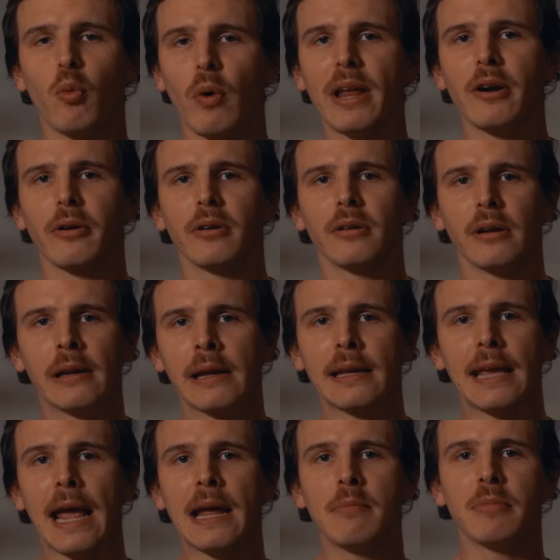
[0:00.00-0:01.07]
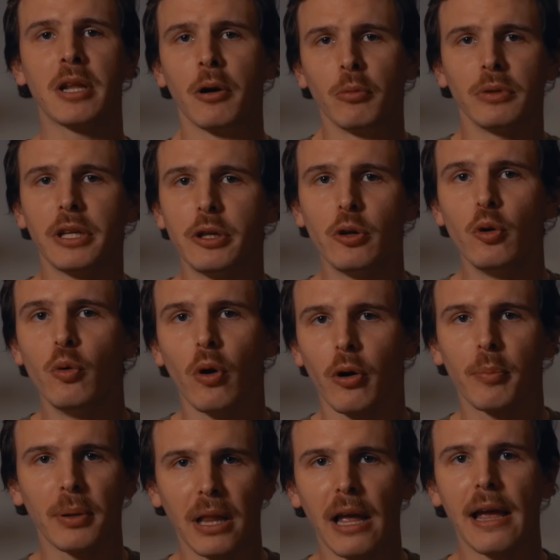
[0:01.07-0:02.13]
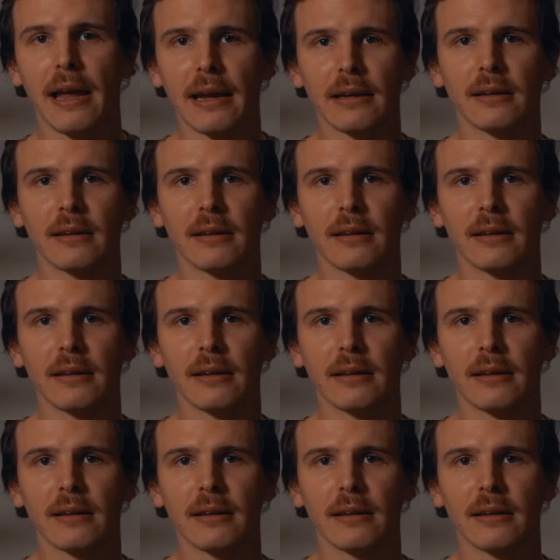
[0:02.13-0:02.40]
winner in a game that only you are playing.